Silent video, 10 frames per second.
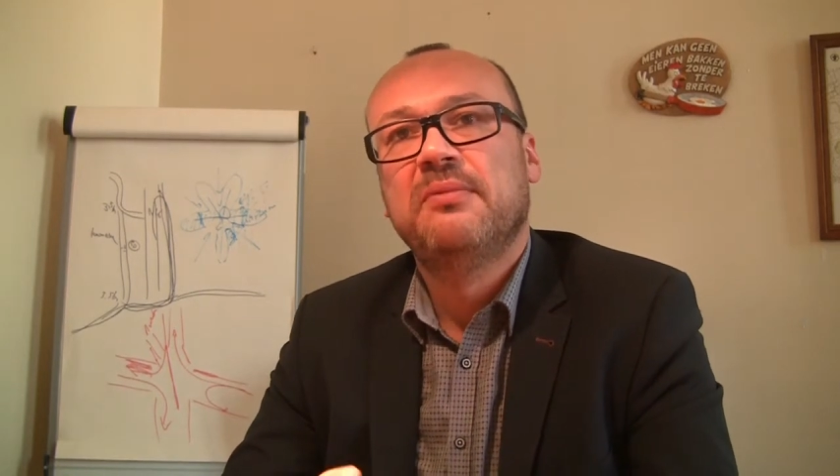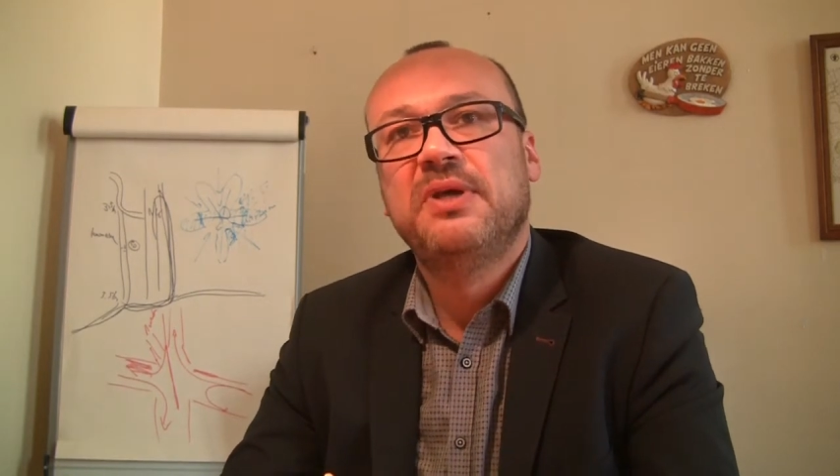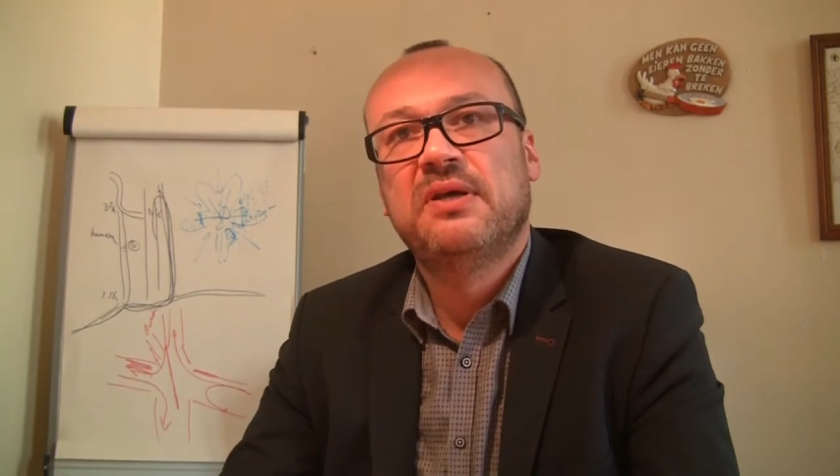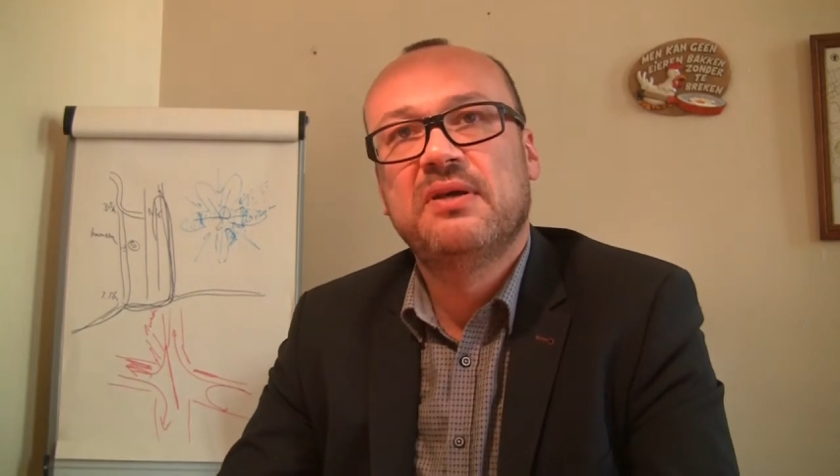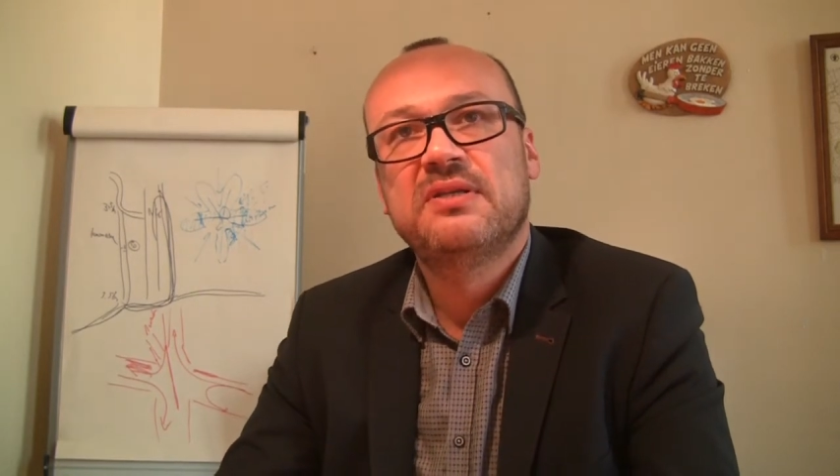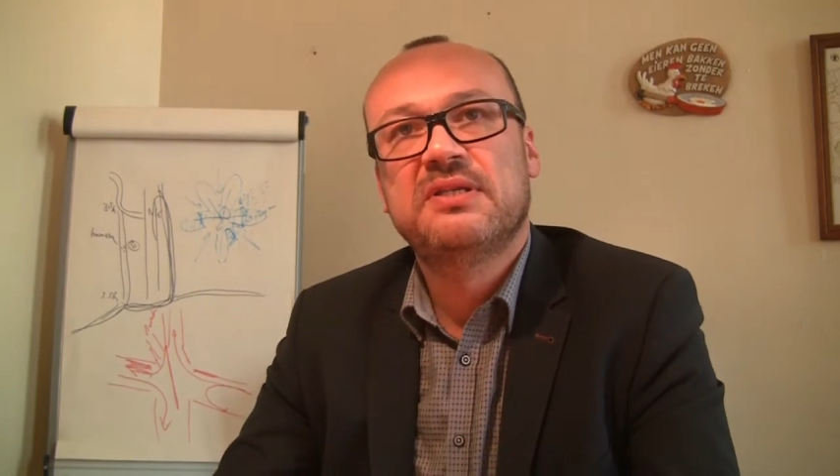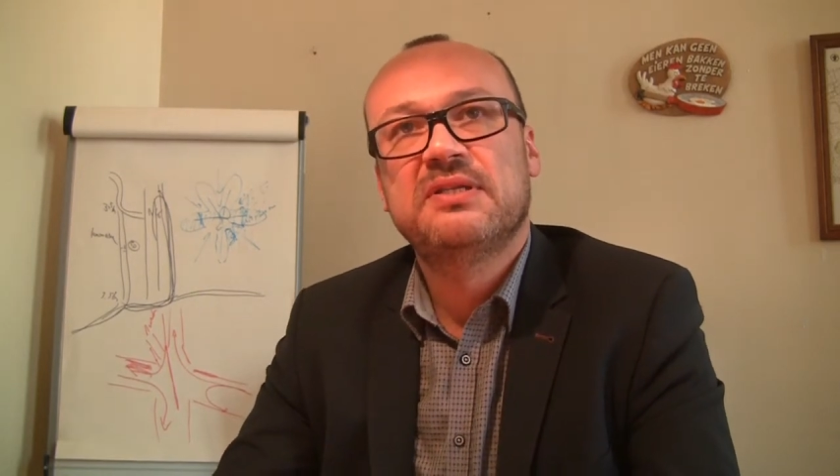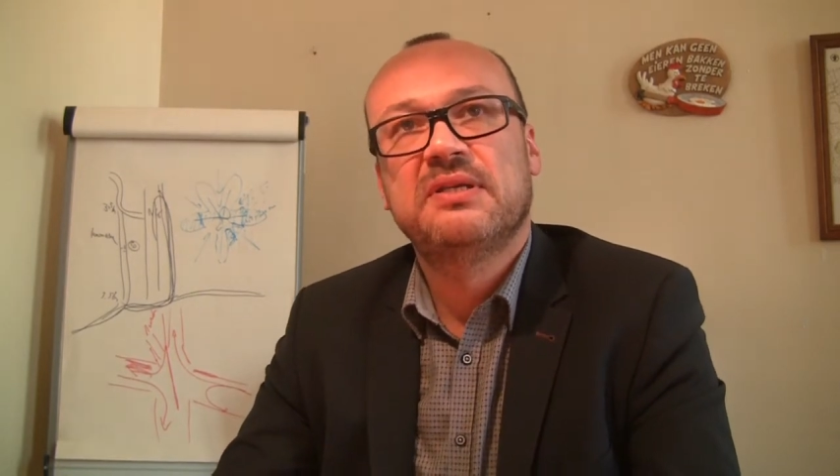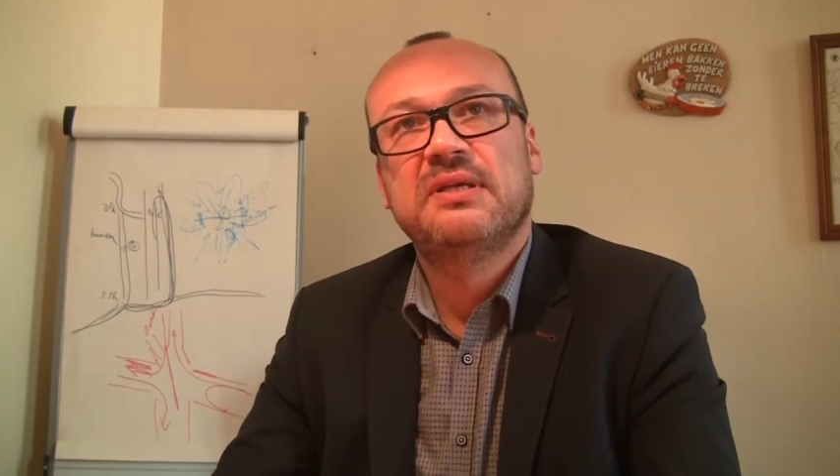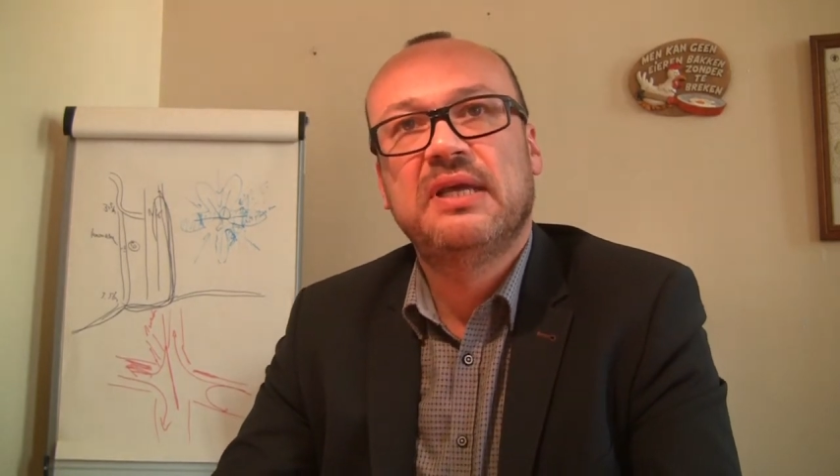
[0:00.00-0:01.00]

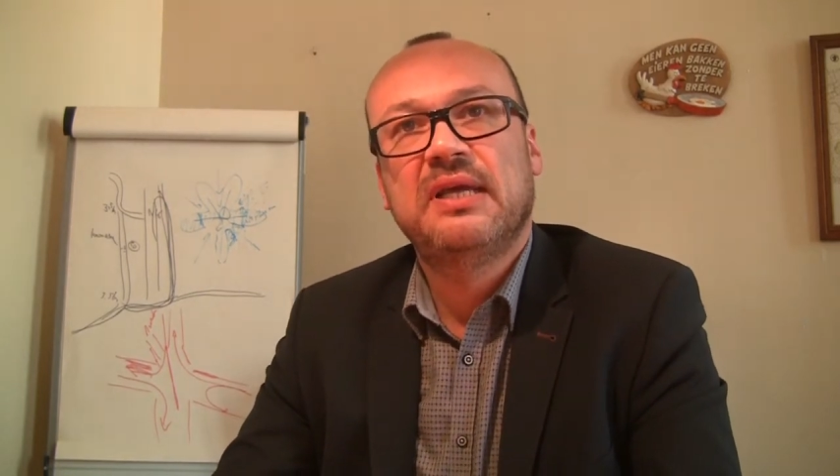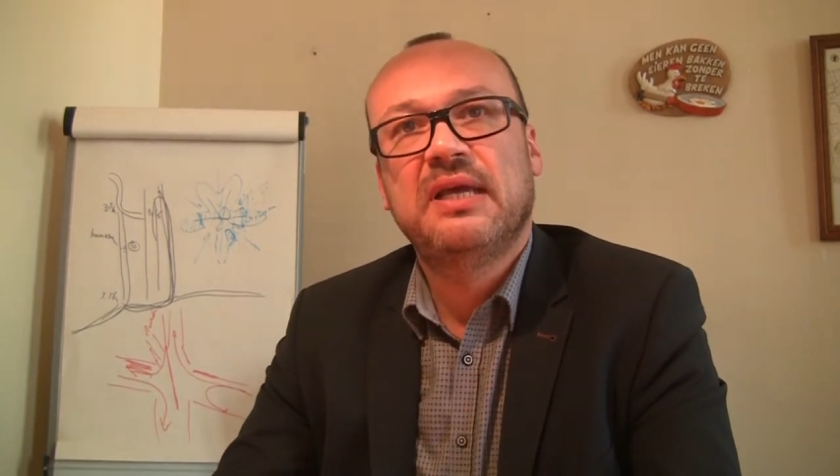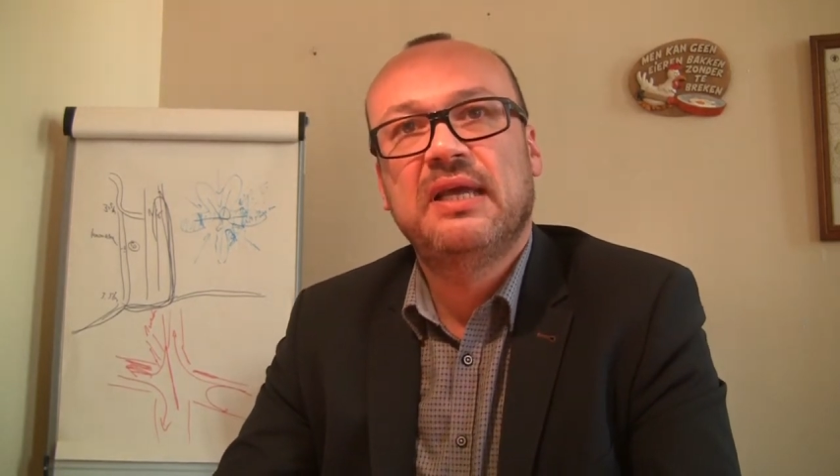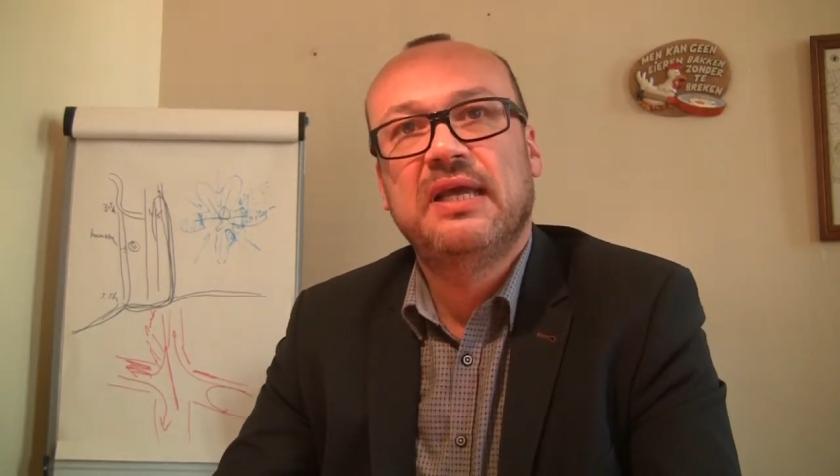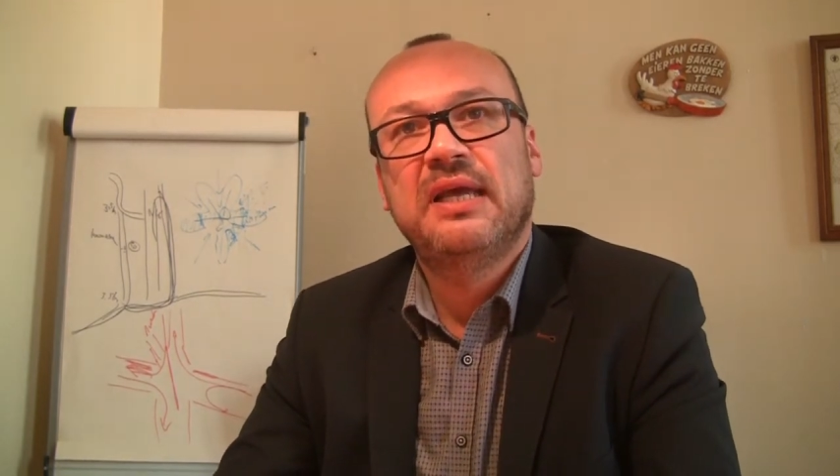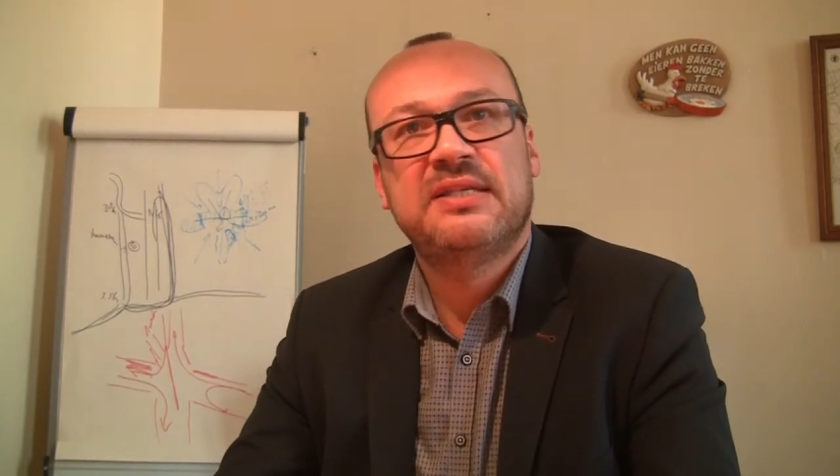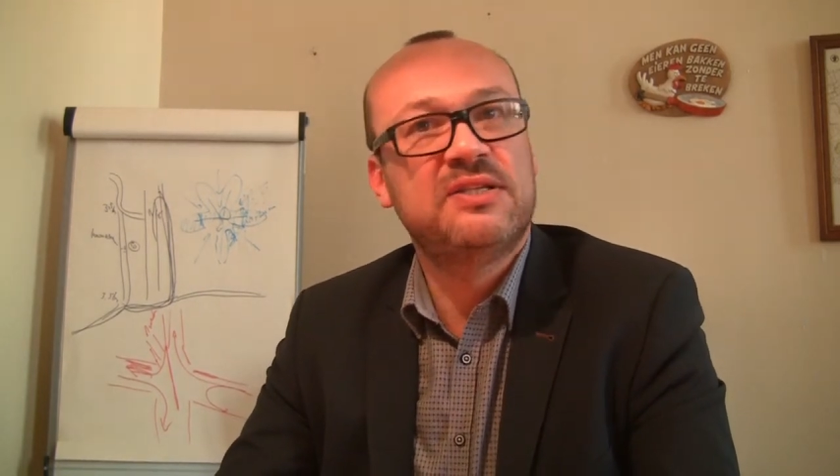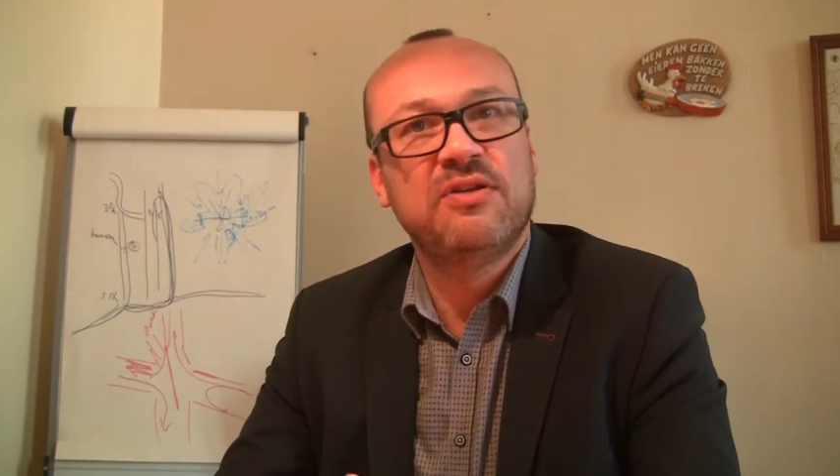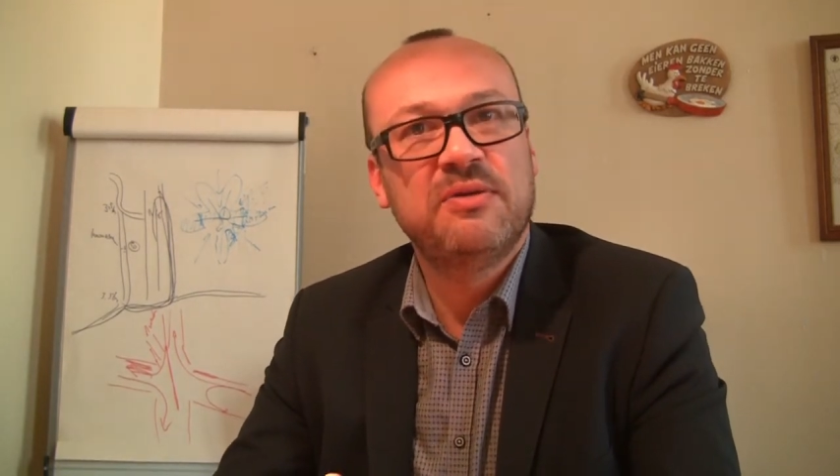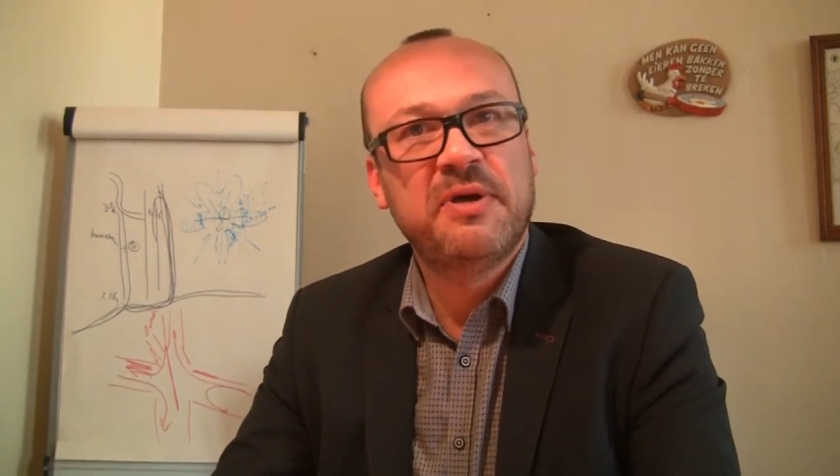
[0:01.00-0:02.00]
because it's
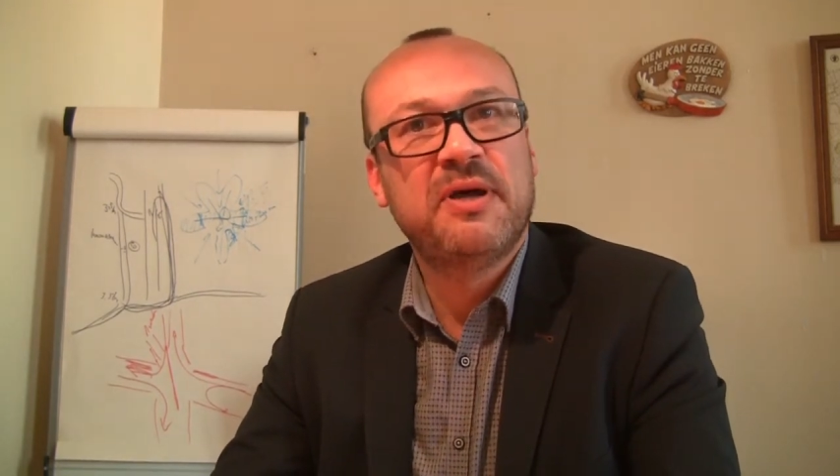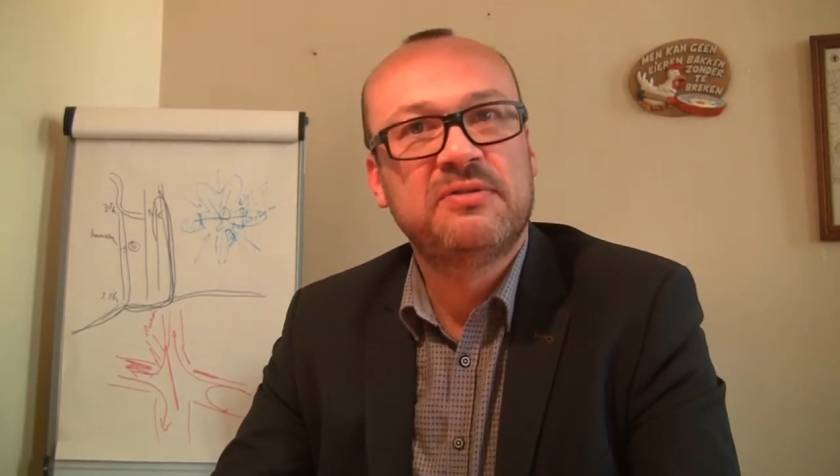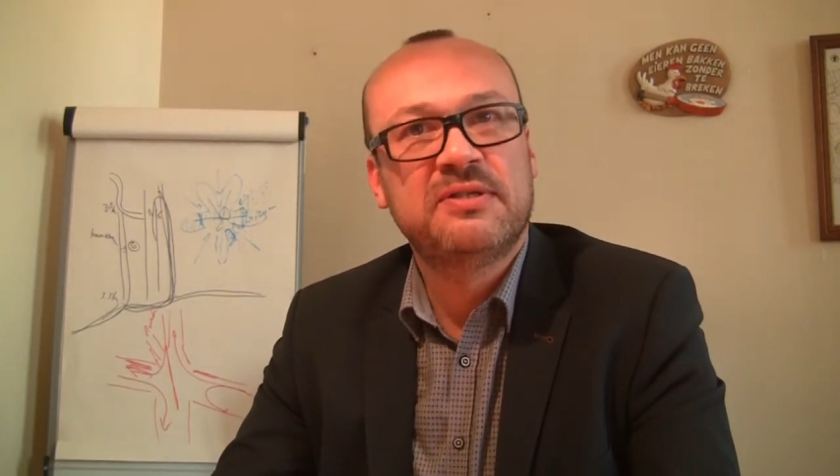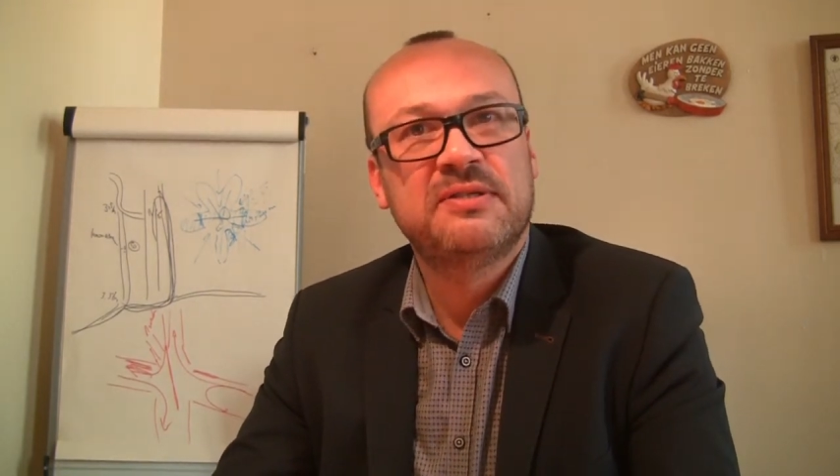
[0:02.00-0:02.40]
not about,